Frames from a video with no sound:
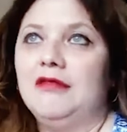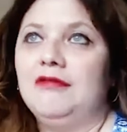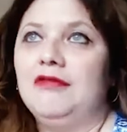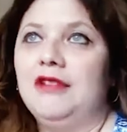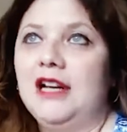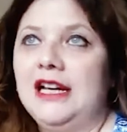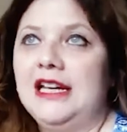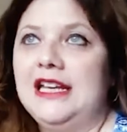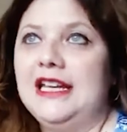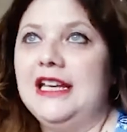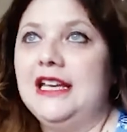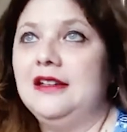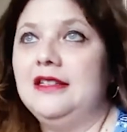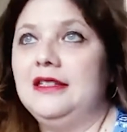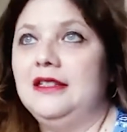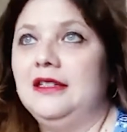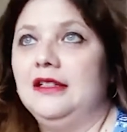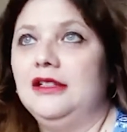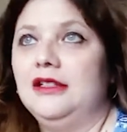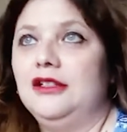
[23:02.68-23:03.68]
a really
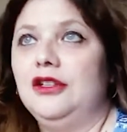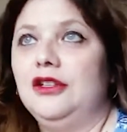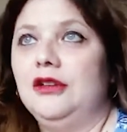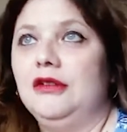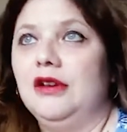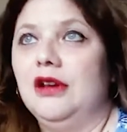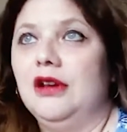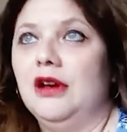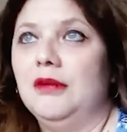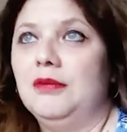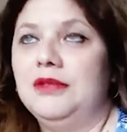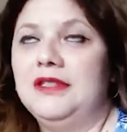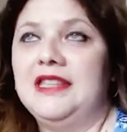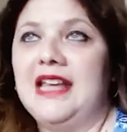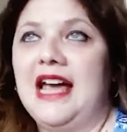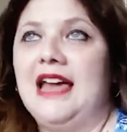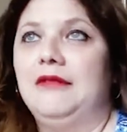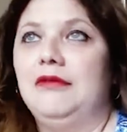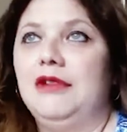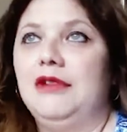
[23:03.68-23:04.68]
innocent tuna
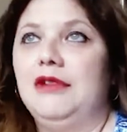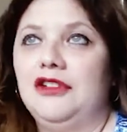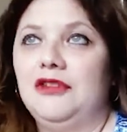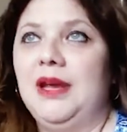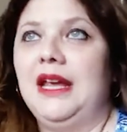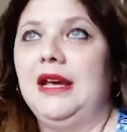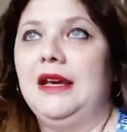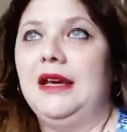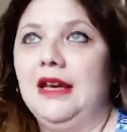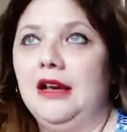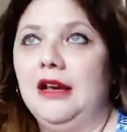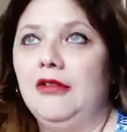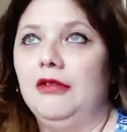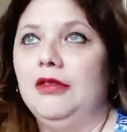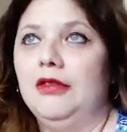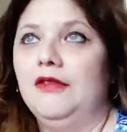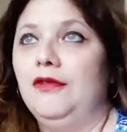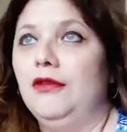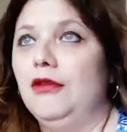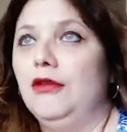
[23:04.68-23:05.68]
sandwich picnic
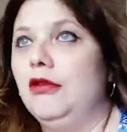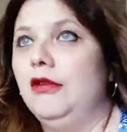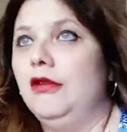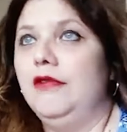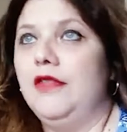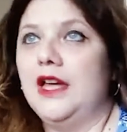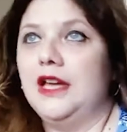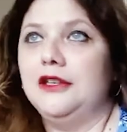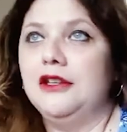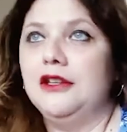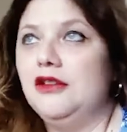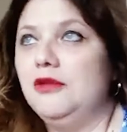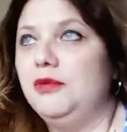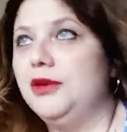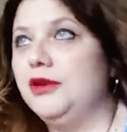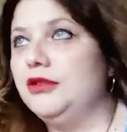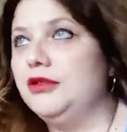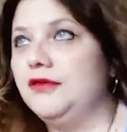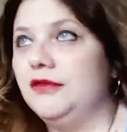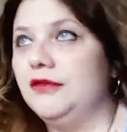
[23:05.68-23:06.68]
on the floor of their new
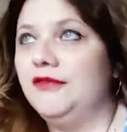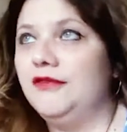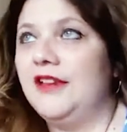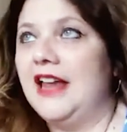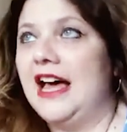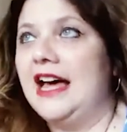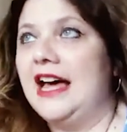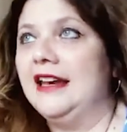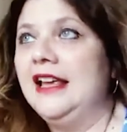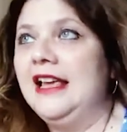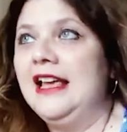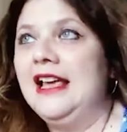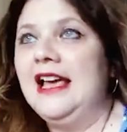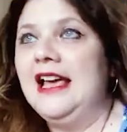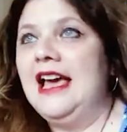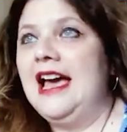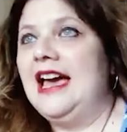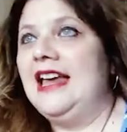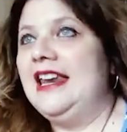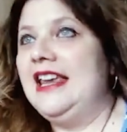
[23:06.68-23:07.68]
beautiful flat,
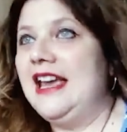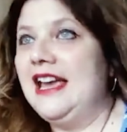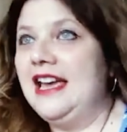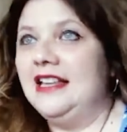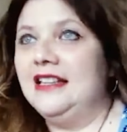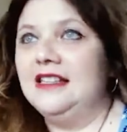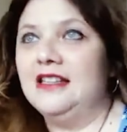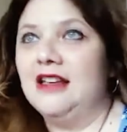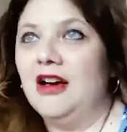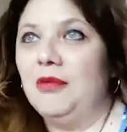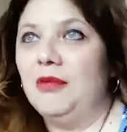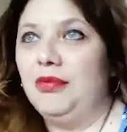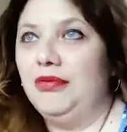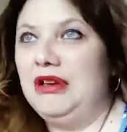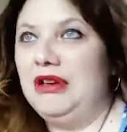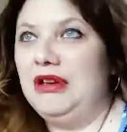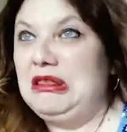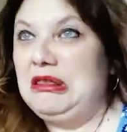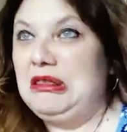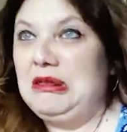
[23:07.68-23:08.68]
and it ends up
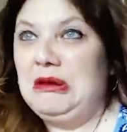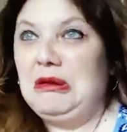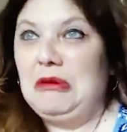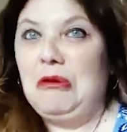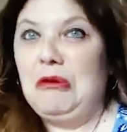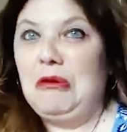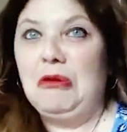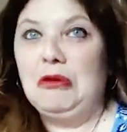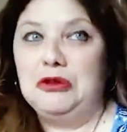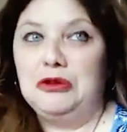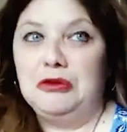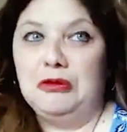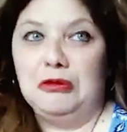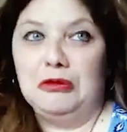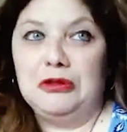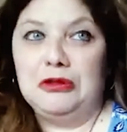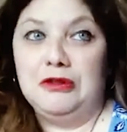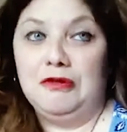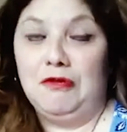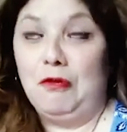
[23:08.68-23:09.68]
with all
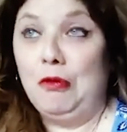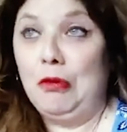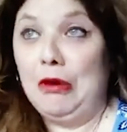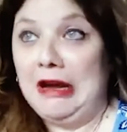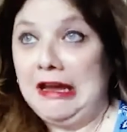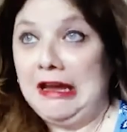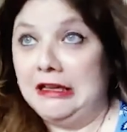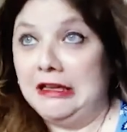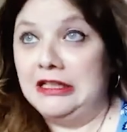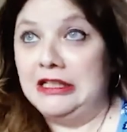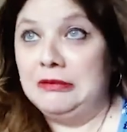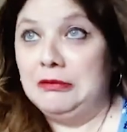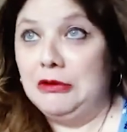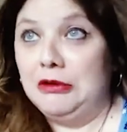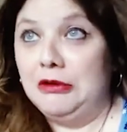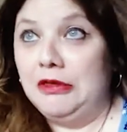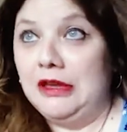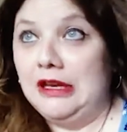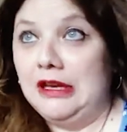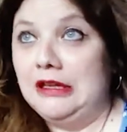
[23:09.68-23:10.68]
sorts of weird
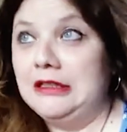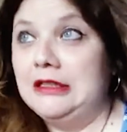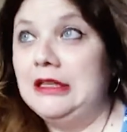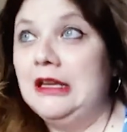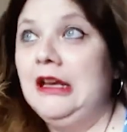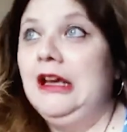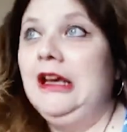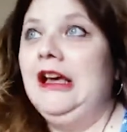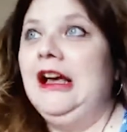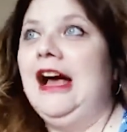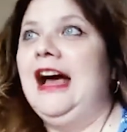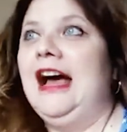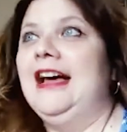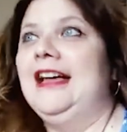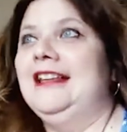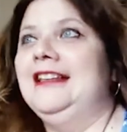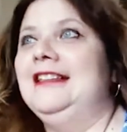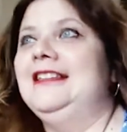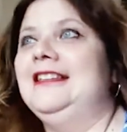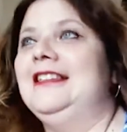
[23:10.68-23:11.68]
smoothies
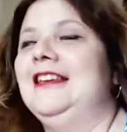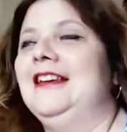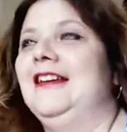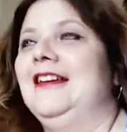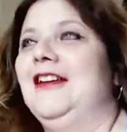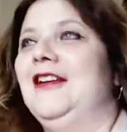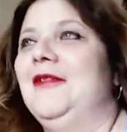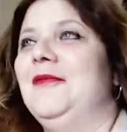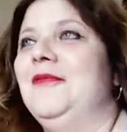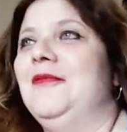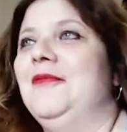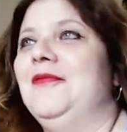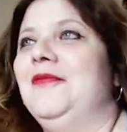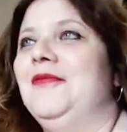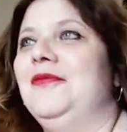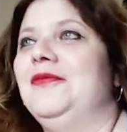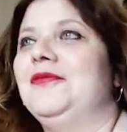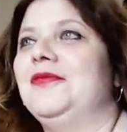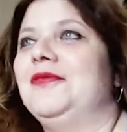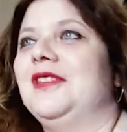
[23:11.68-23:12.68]
and
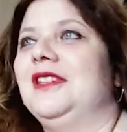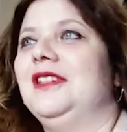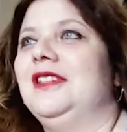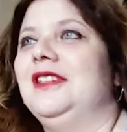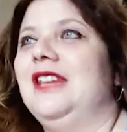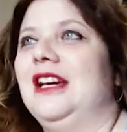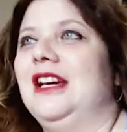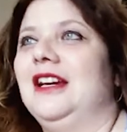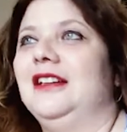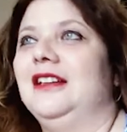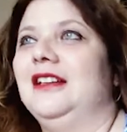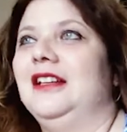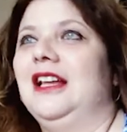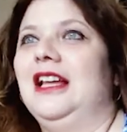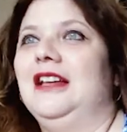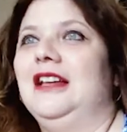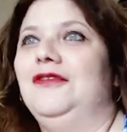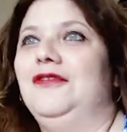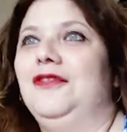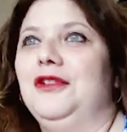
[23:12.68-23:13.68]

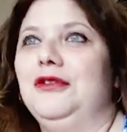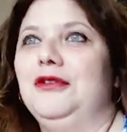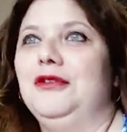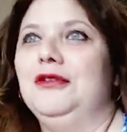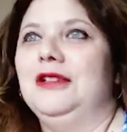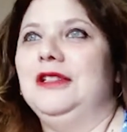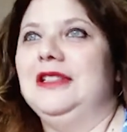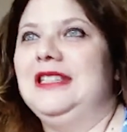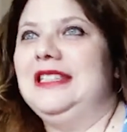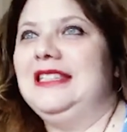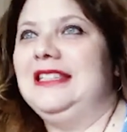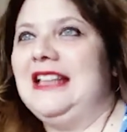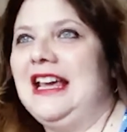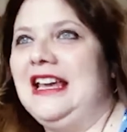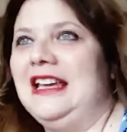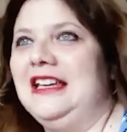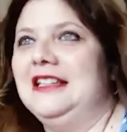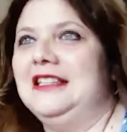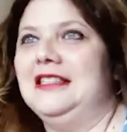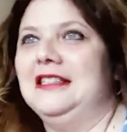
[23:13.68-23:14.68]
and food and
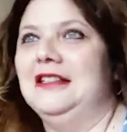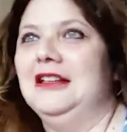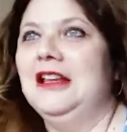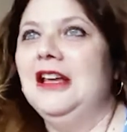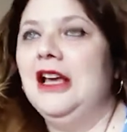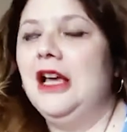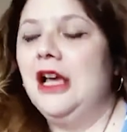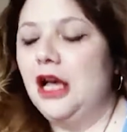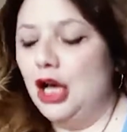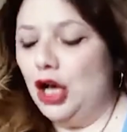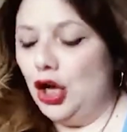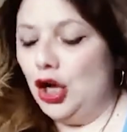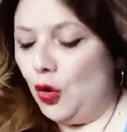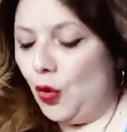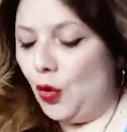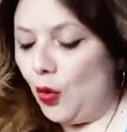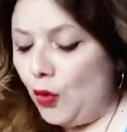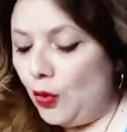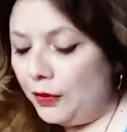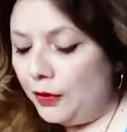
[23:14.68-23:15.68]
steaks and
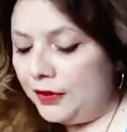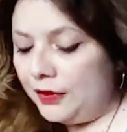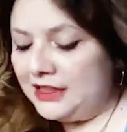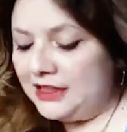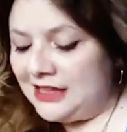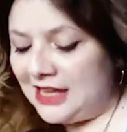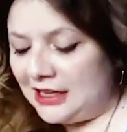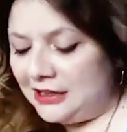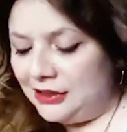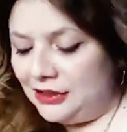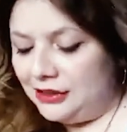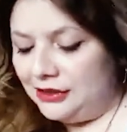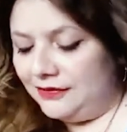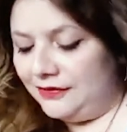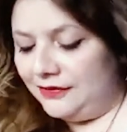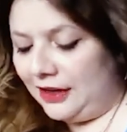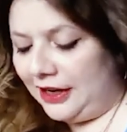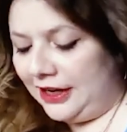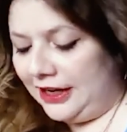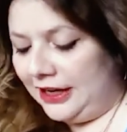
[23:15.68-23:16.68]
all this sense of
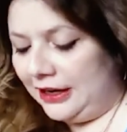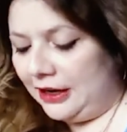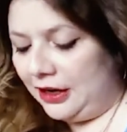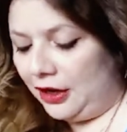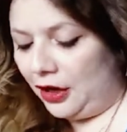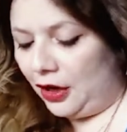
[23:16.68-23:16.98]
like